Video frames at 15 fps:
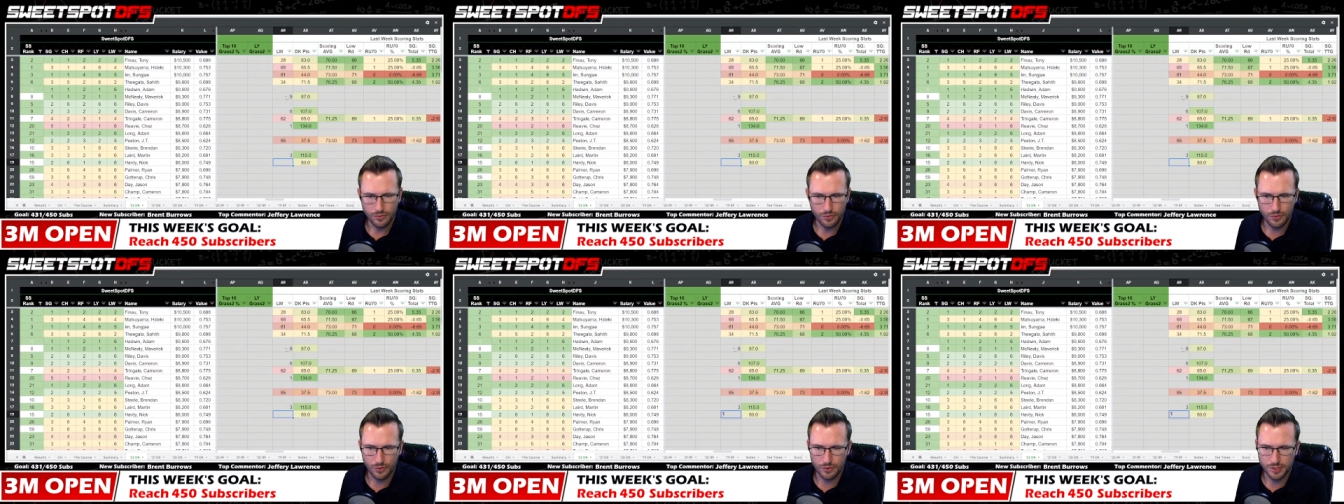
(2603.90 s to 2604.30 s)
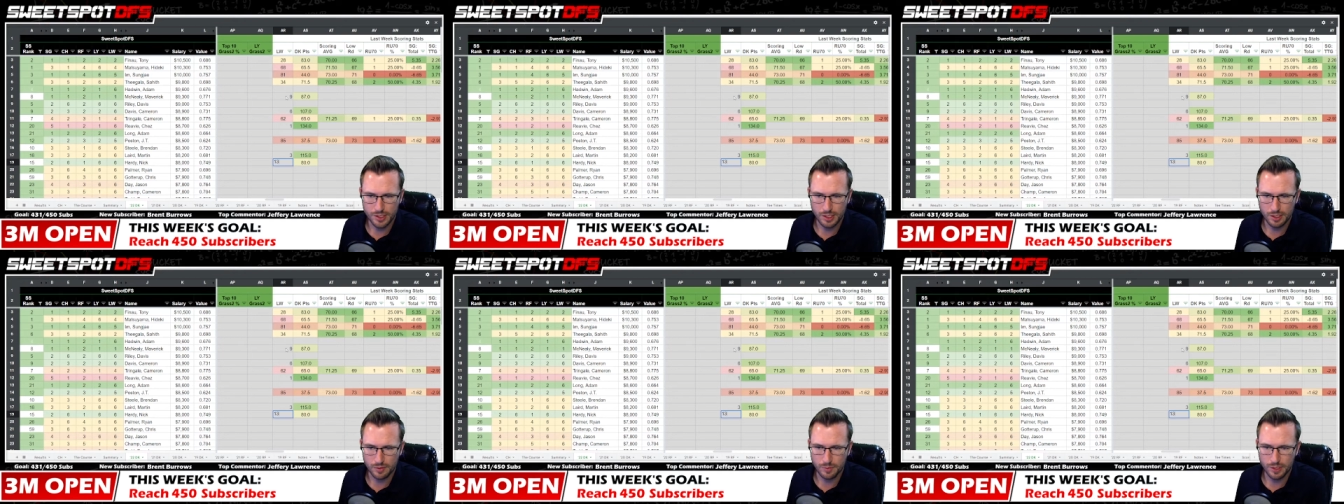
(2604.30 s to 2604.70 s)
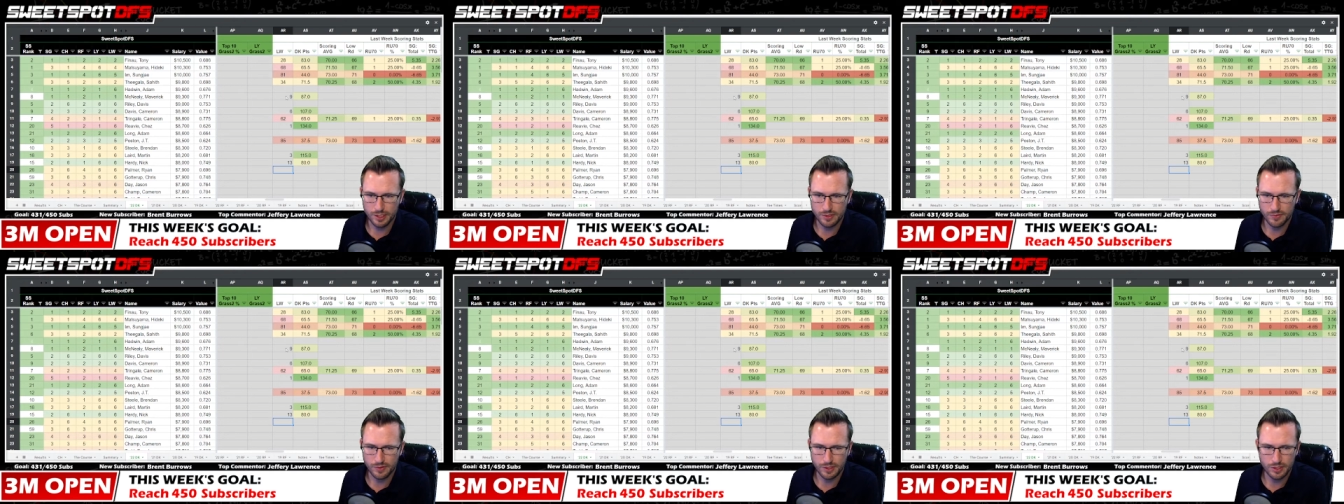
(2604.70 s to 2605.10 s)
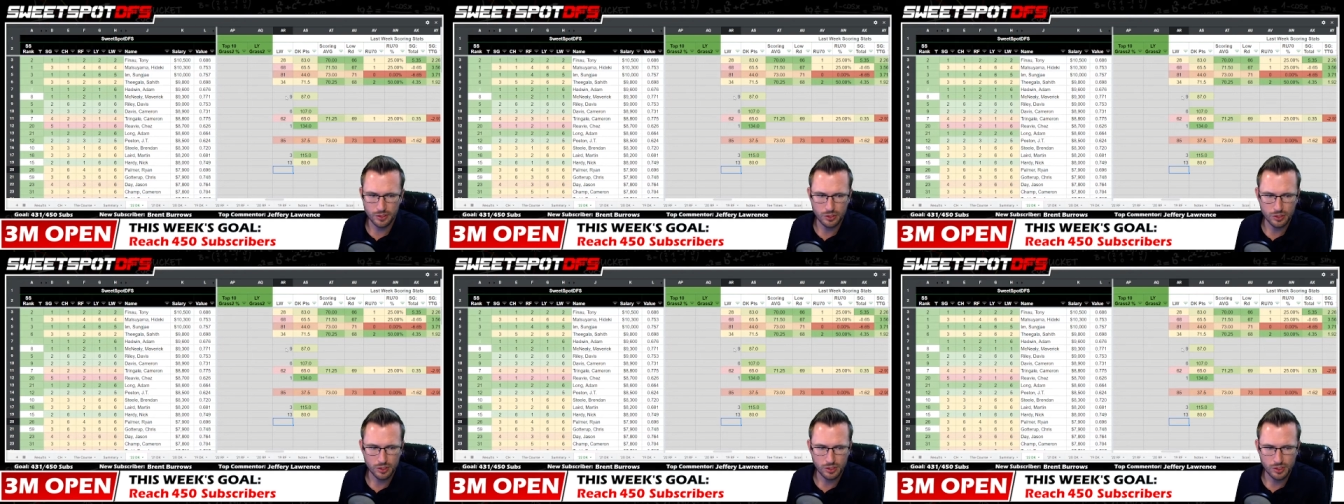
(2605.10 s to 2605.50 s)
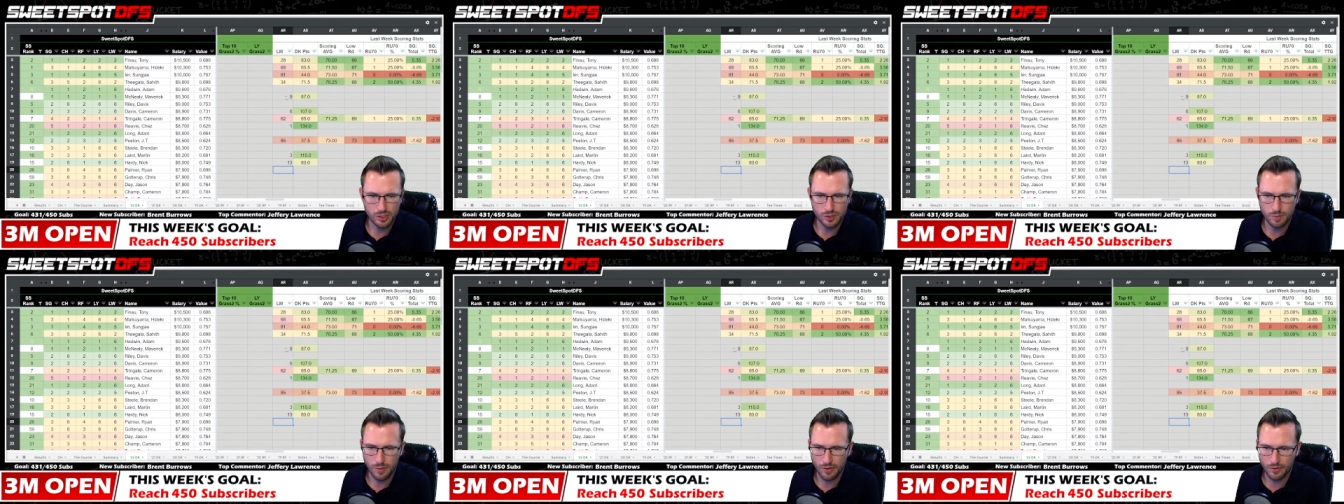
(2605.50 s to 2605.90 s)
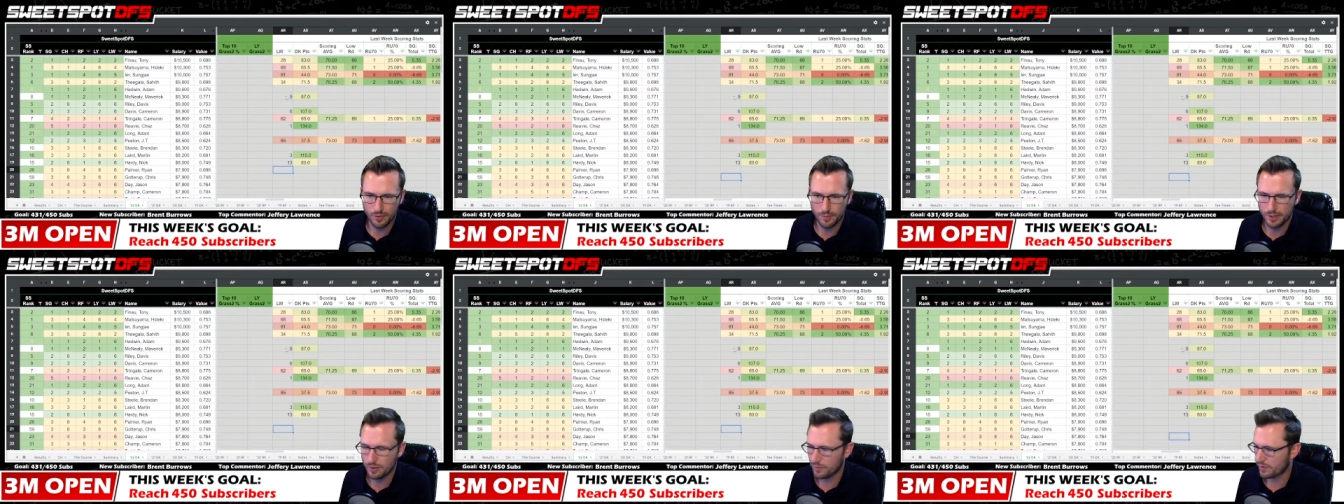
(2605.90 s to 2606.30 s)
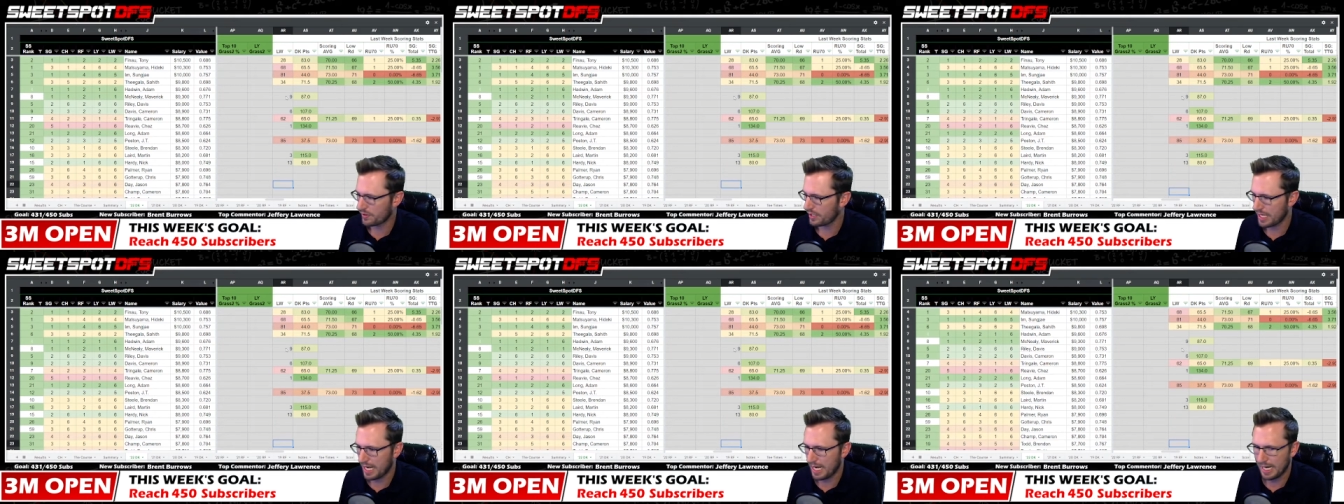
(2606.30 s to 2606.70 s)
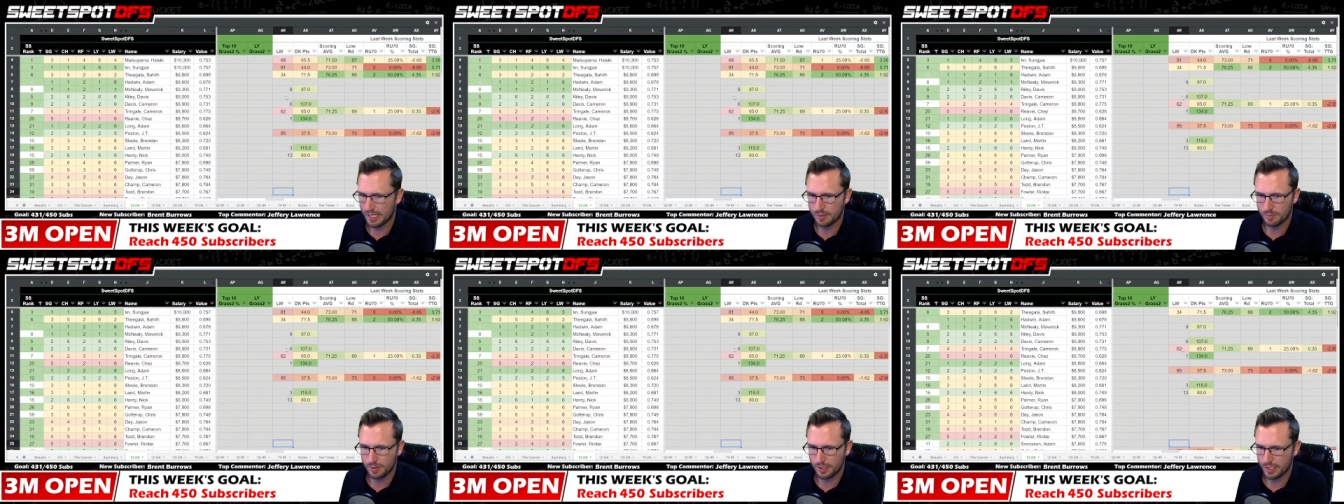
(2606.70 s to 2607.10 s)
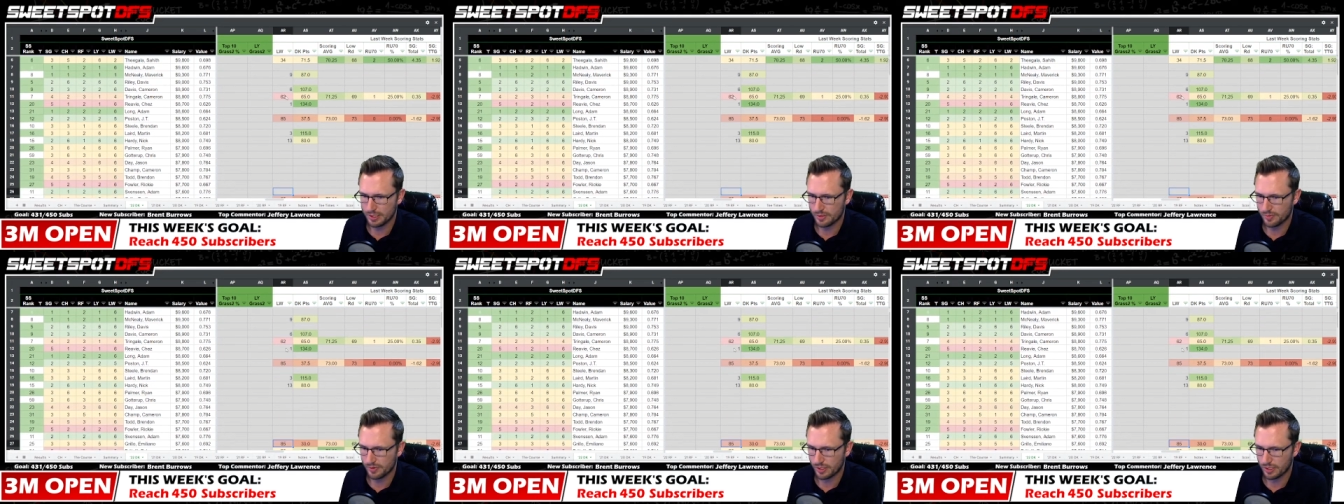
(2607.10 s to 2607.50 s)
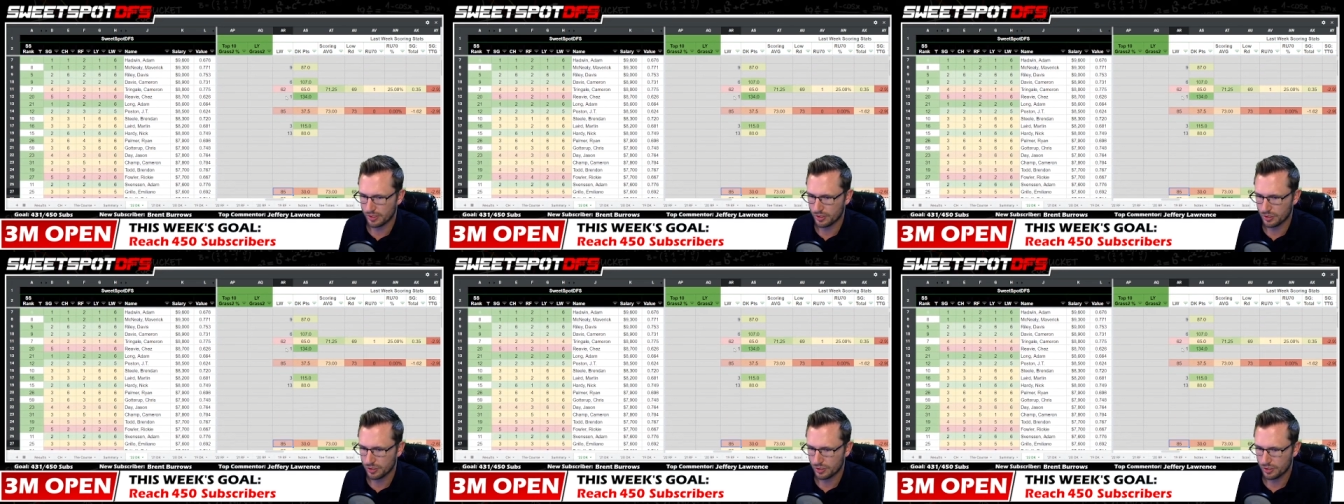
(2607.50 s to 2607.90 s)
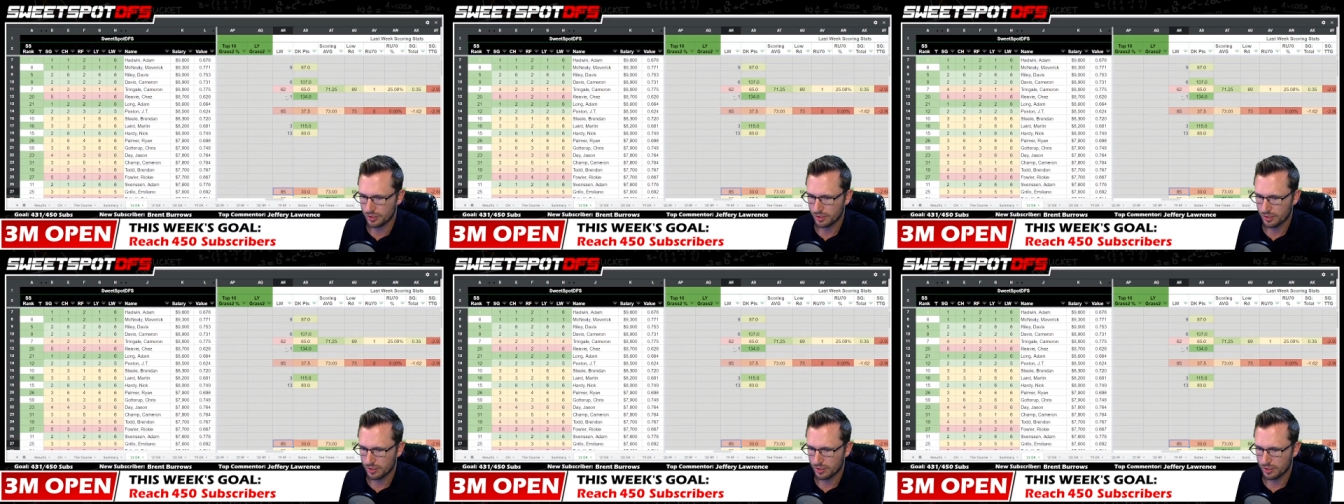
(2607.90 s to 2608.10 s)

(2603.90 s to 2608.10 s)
13th place finish. Smotherman with an 8th place finish.